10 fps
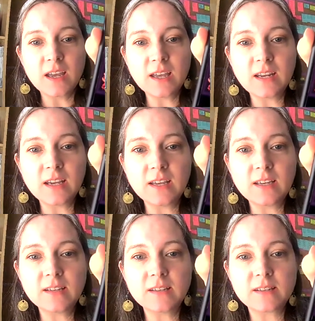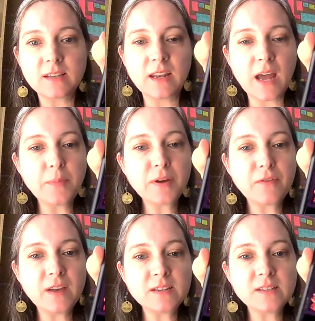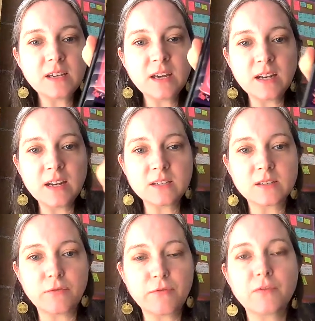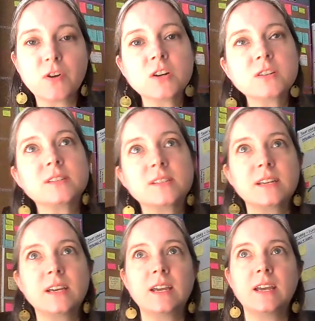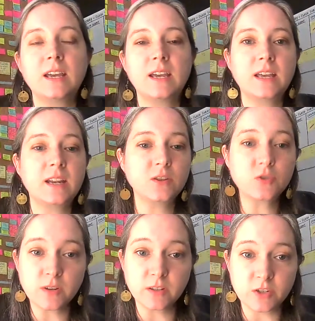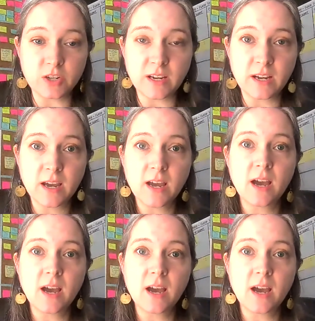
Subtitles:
It is an epic fantasy and it is the first in a trilogy.